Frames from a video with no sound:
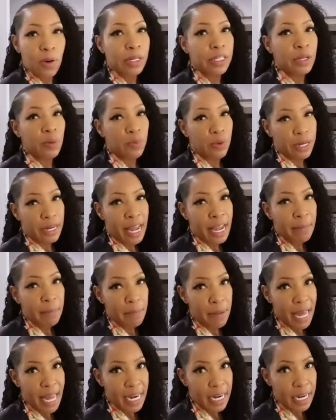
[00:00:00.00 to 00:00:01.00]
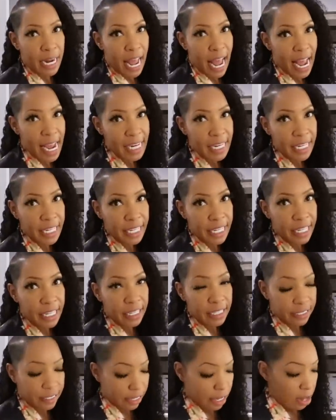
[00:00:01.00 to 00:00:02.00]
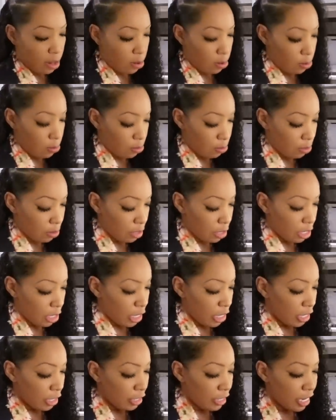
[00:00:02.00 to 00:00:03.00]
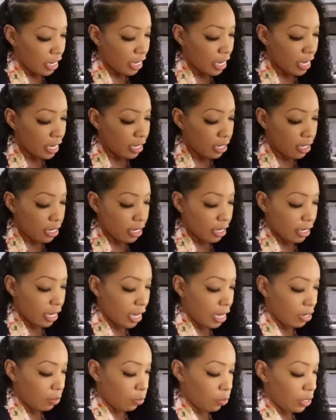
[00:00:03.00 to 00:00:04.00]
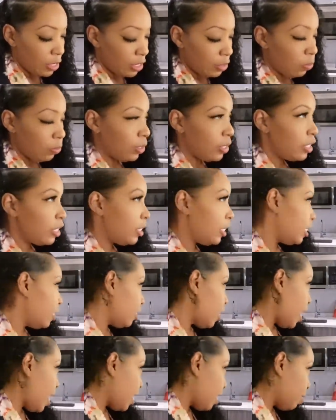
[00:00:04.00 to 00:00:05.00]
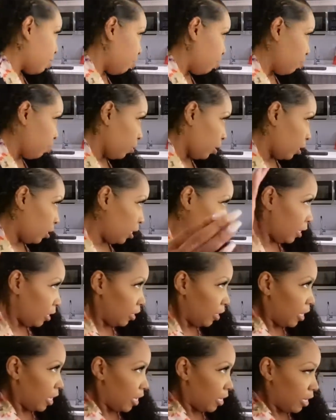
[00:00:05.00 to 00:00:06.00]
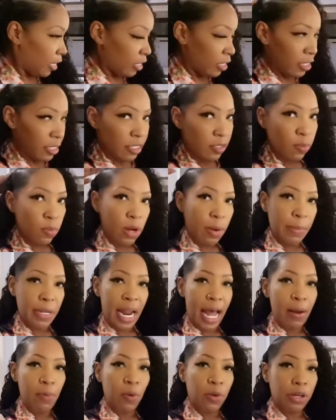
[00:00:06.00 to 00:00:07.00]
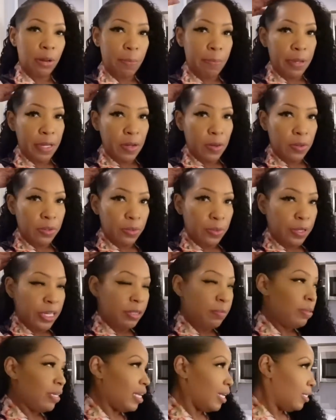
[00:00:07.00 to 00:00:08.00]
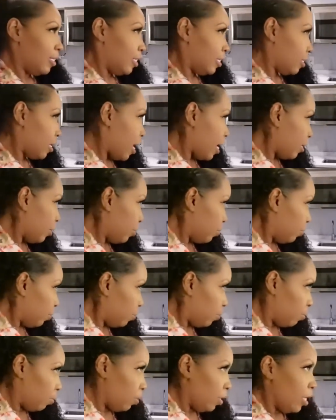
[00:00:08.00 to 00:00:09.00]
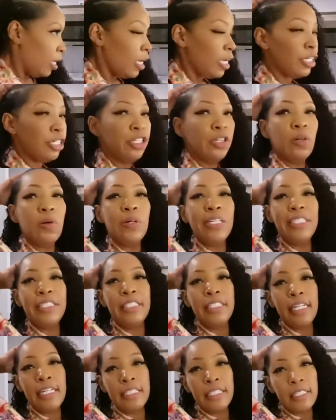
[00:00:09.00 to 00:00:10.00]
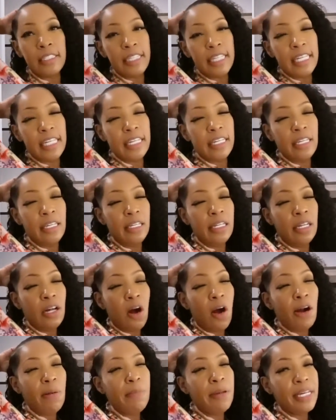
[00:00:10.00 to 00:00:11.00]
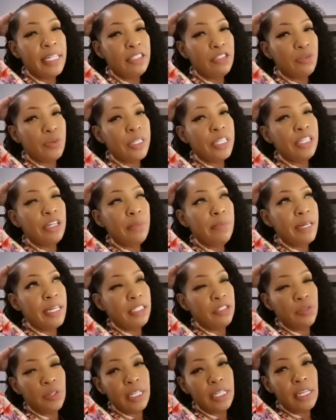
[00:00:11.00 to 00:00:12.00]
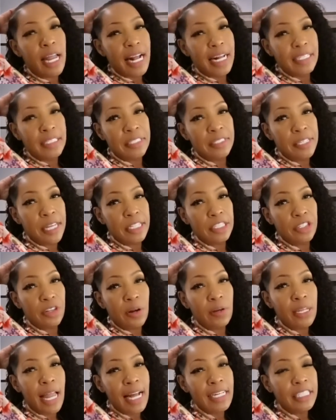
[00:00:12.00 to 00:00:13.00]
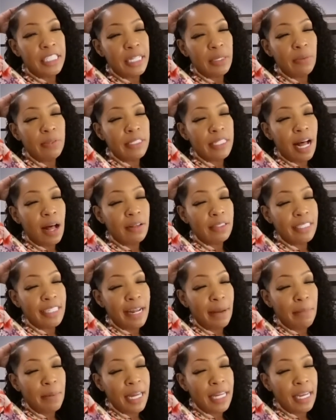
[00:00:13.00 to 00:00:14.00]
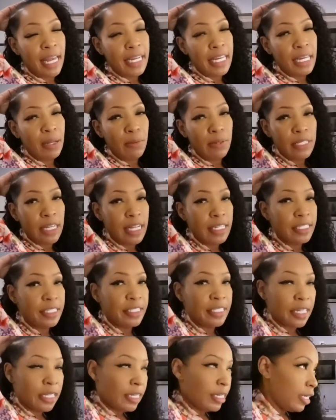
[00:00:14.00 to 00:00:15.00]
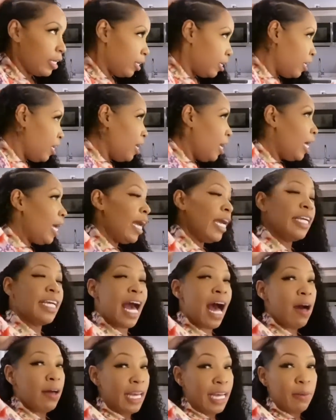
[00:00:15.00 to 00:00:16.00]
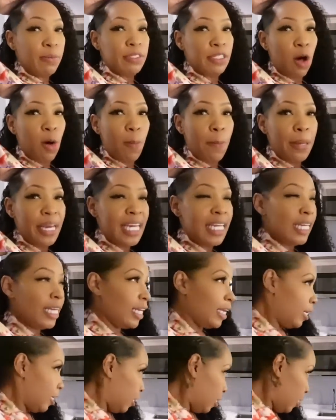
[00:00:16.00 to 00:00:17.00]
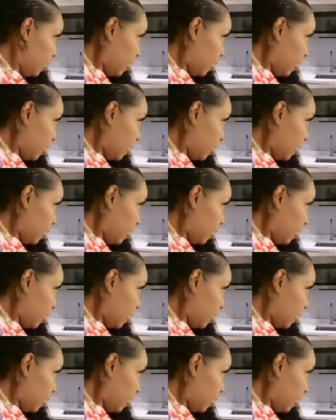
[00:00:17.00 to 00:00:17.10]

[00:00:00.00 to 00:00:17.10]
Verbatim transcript: wonder when they met 80 years ago, did he look at, what was she like, this, yeah, this is the woman I want to build with because it's like, dude, you essentially are being treated. You're being treated like a six-year-old. Like she was talking to that man like he was her son. And y'all, he was obedient.